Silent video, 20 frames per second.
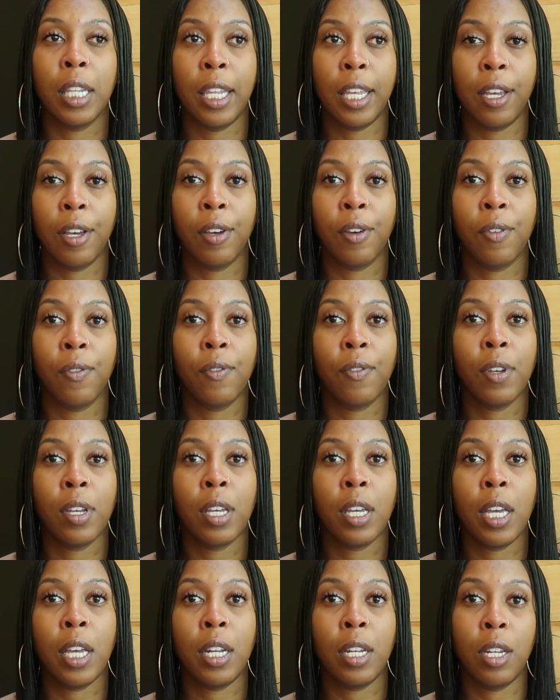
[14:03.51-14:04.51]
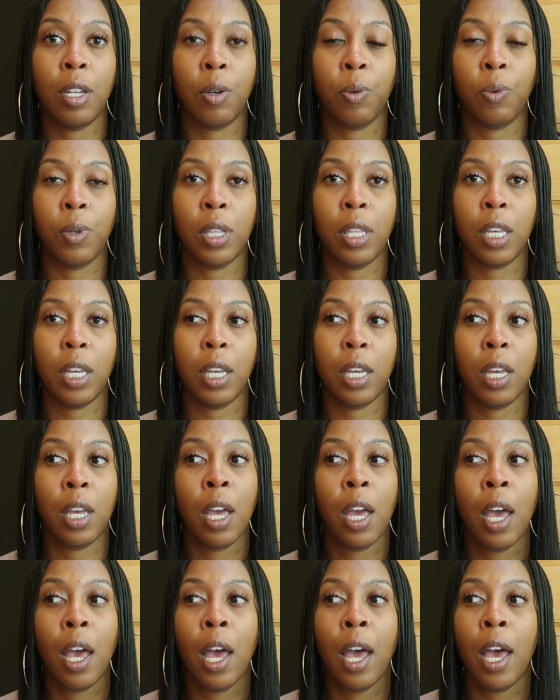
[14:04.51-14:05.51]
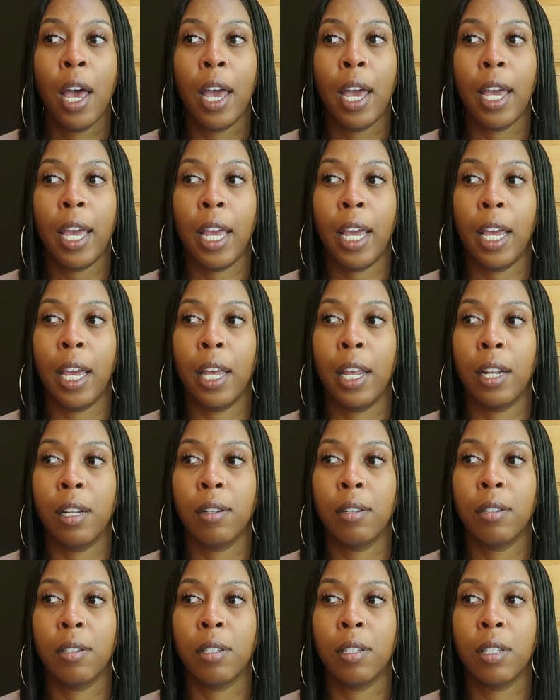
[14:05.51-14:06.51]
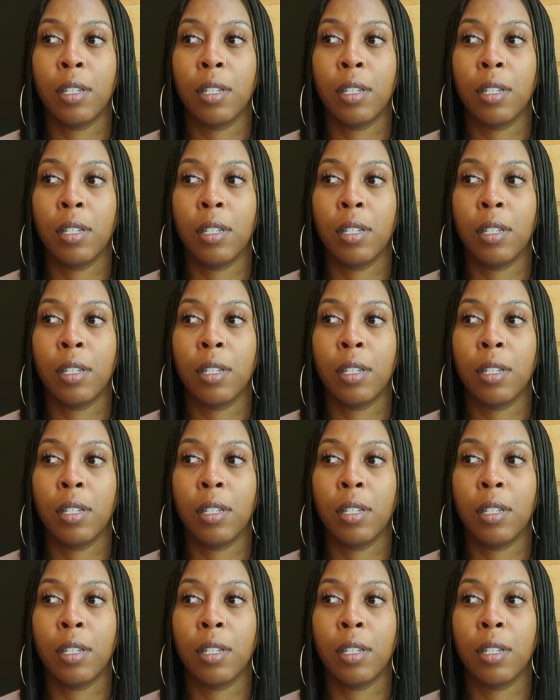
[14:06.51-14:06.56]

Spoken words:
live and deal with it. And